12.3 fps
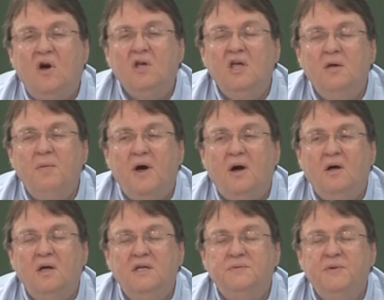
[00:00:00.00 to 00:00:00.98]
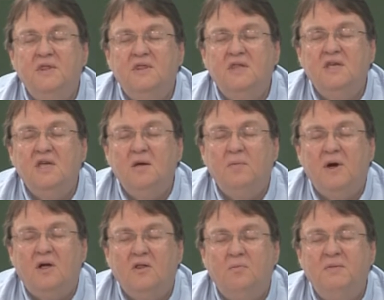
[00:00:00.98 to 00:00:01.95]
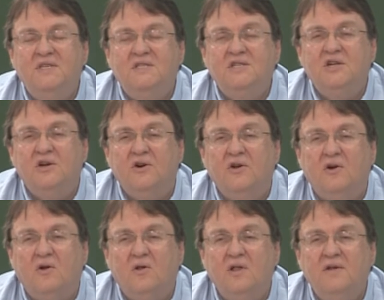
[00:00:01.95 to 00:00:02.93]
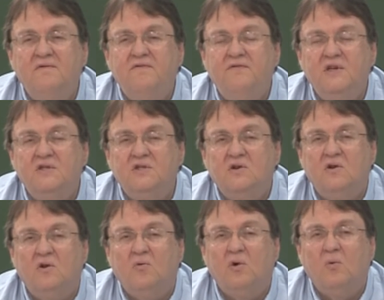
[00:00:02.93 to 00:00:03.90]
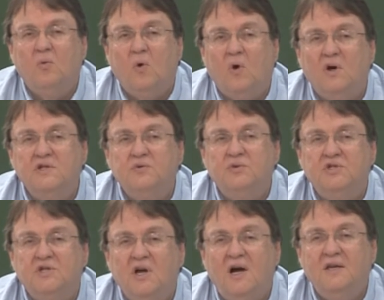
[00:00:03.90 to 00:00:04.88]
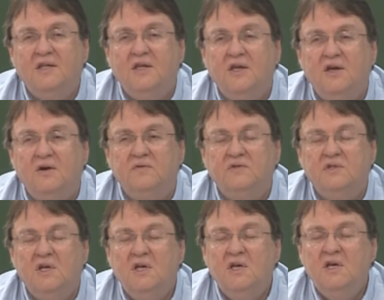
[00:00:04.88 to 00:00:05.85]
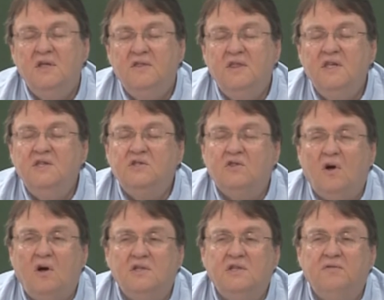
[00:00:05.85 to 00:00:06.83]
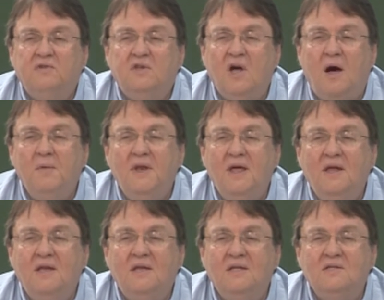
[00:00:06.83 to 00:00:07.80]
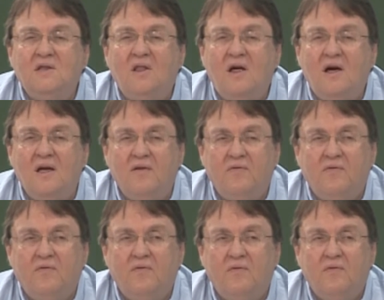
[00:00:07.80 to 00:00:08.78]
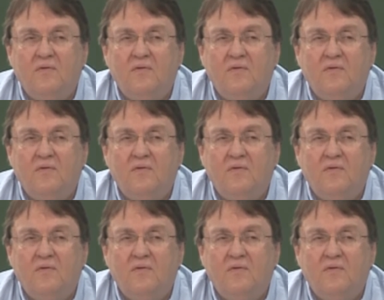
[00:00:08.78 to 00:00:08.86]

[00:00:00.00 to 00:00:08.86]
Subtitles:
thinking about the material and physical rewards which God gives. These thoughts have dominated his life.